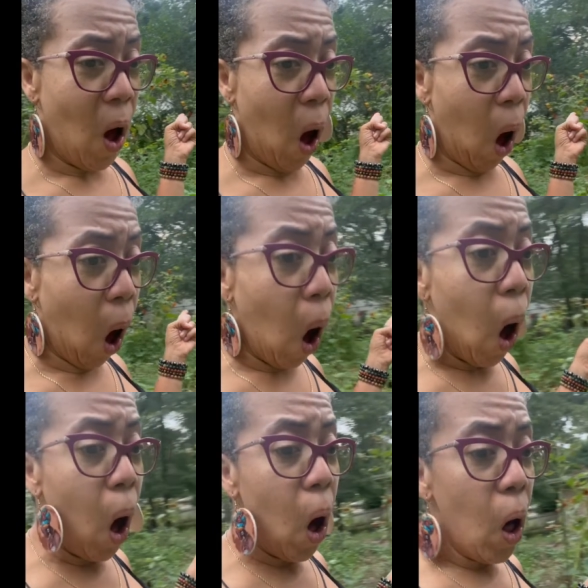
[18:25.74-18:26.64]

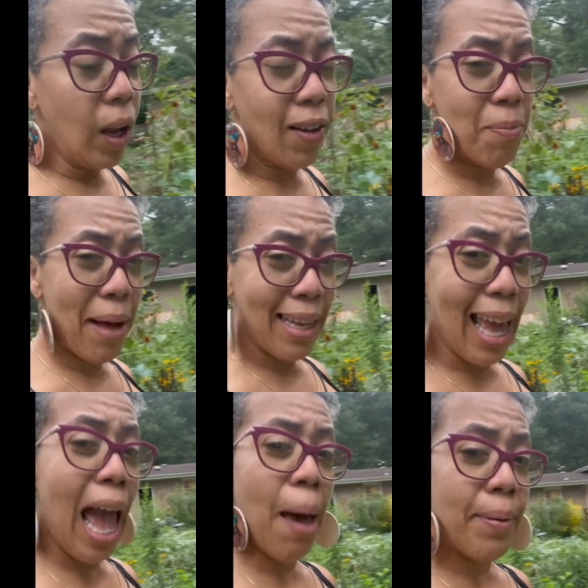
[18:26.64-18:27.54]
All of my
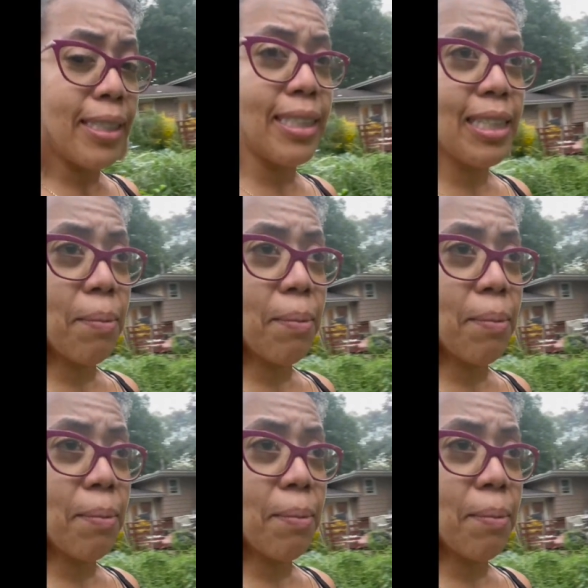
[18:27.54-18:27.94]
cabbages,